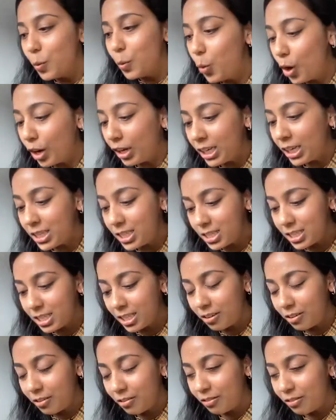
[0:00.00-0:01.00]
what needed
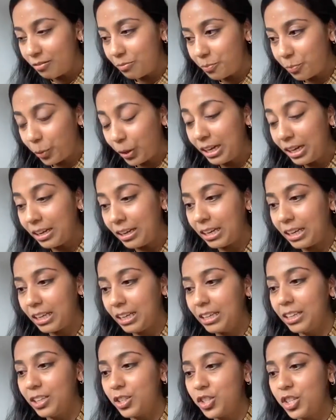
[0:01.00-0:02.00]
it
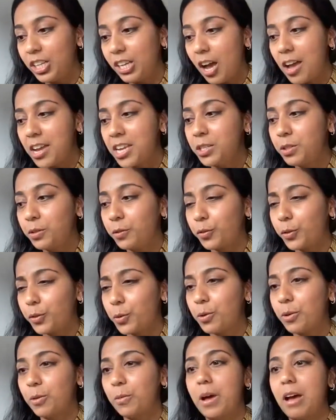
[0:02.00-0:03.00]
brilliantly is she kind of
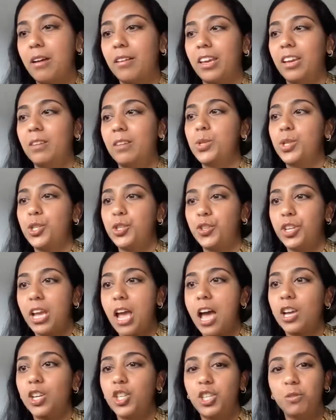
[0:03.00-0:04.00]
thought about chemistry
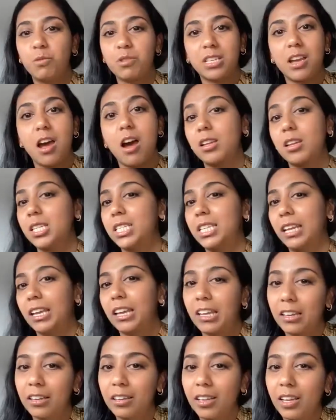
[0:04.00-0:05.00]
as she was casting
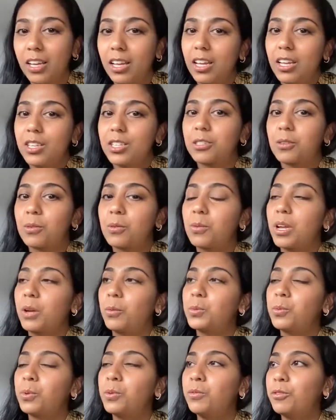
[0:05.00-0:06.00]
it. So it
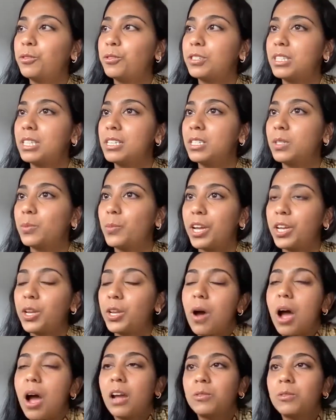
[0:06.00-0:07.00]
was one of those things where, you
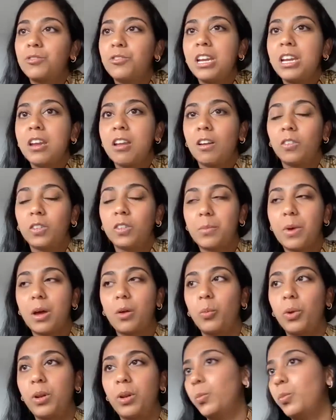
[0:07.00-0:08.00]
know, I was really nervous
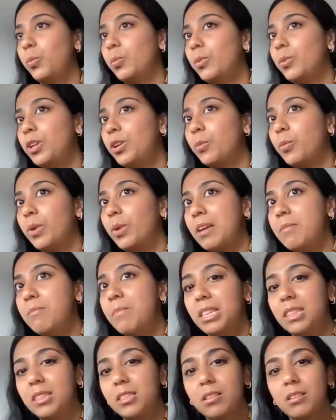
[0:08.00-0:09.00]
about when, you know, when I
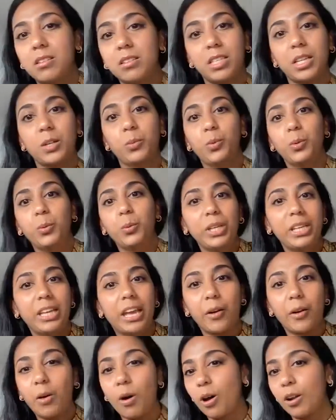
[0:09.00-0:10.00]
met the girls, like, would we
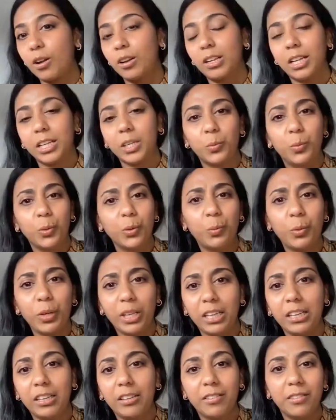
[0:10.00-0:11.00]
get on? Like, would
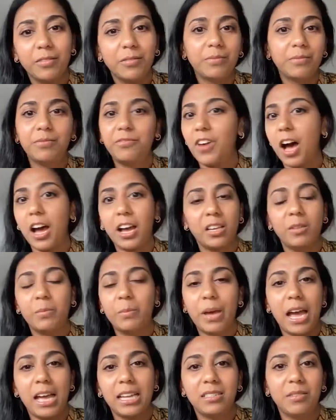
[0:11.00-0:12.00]
we
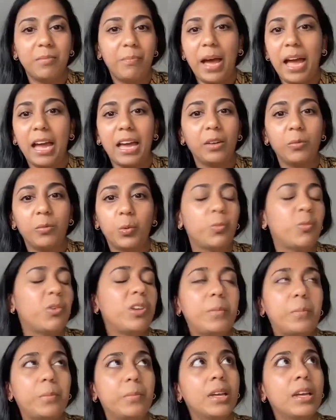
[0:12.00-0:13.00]
vibe as a band would
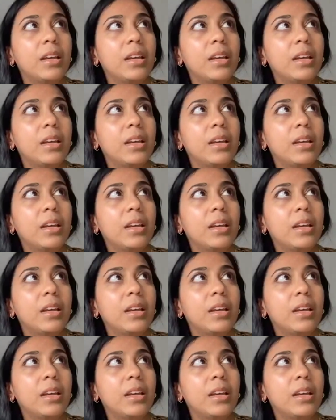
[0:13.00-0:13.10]
we